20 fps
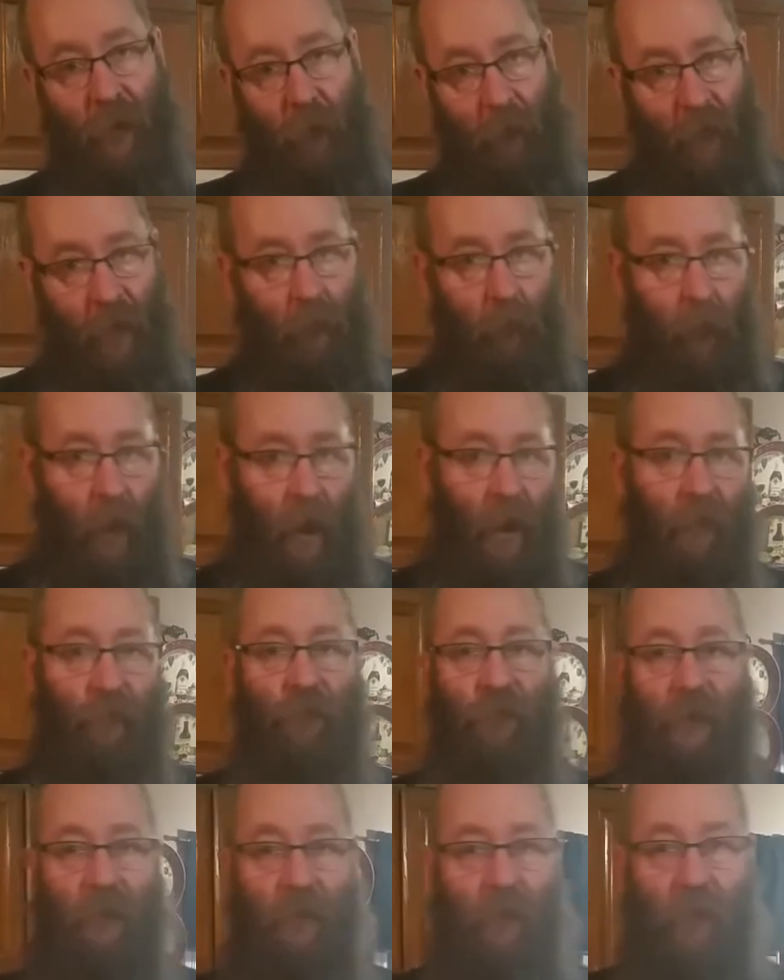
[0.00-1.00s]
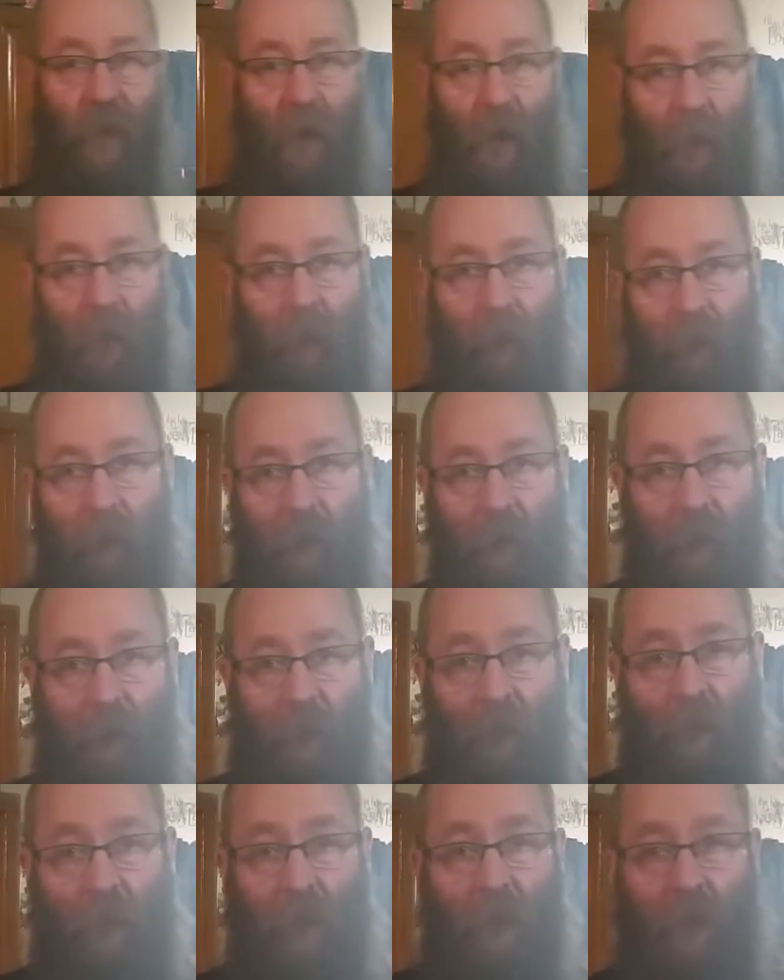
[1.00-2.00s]
I'm going to mash these up.
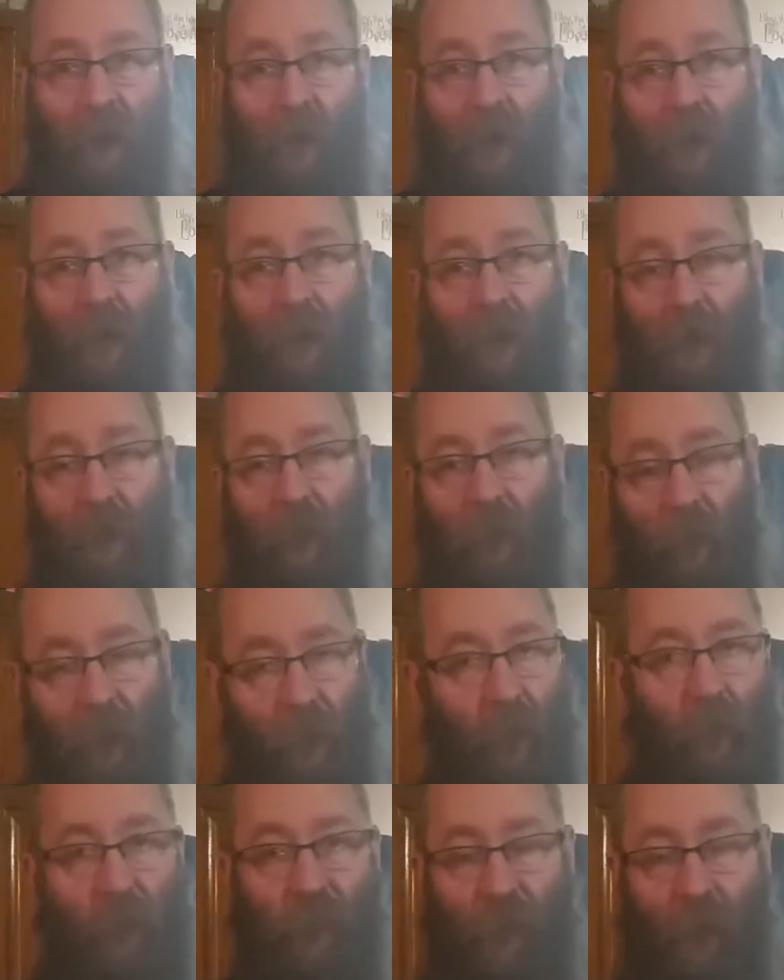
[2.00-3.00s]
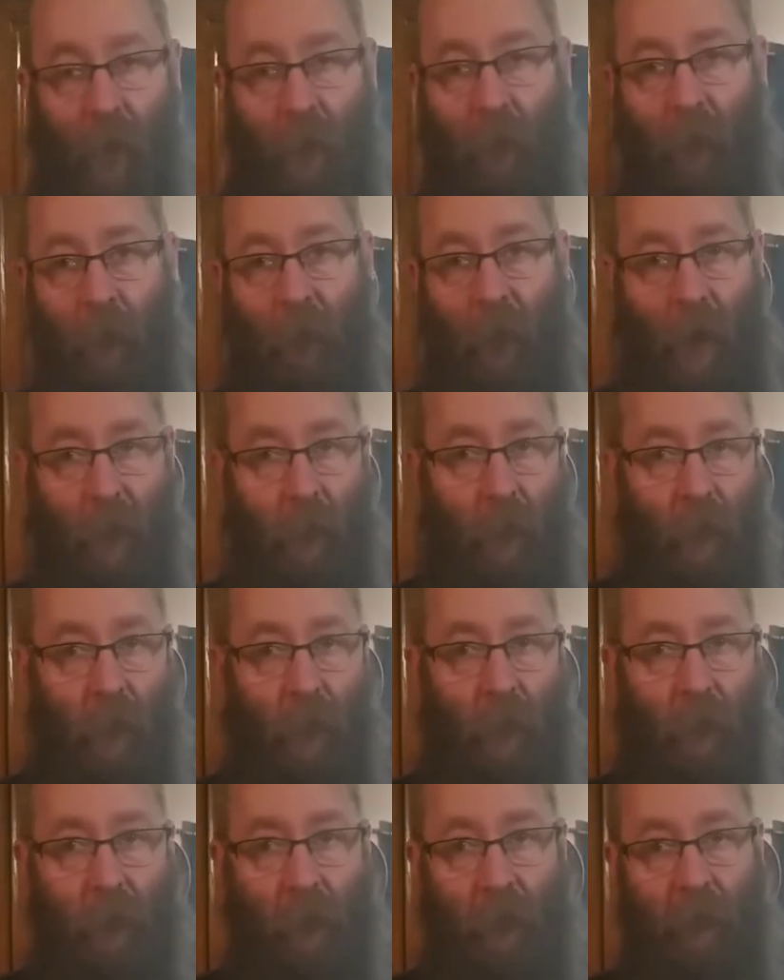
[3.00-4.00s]
a little salt and
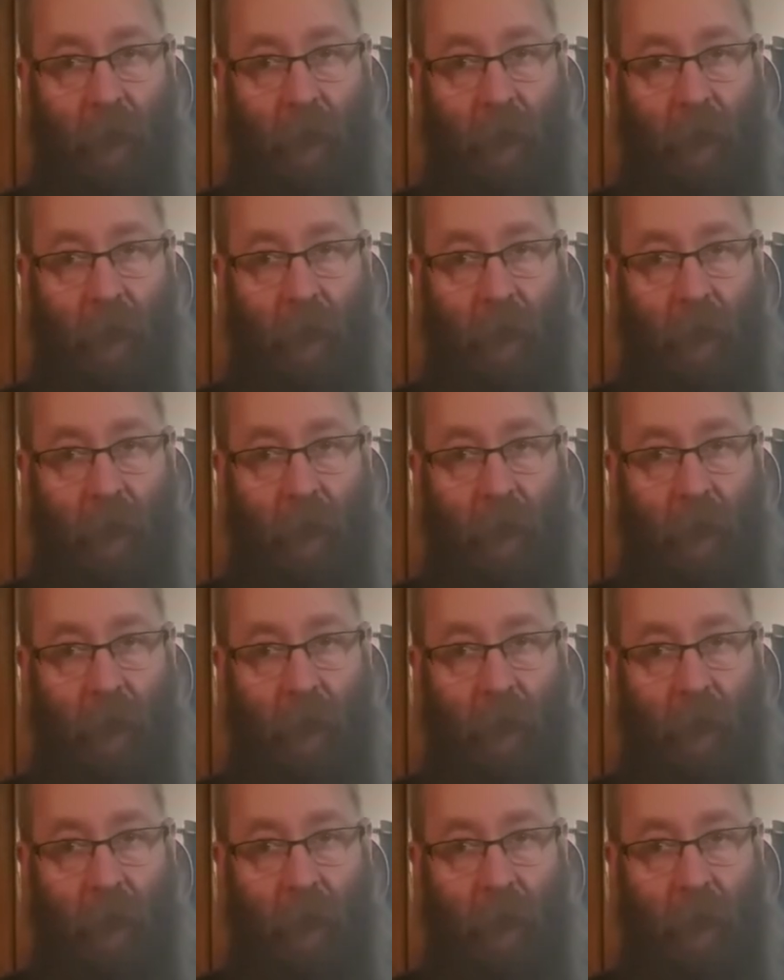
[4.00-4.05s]
pepper.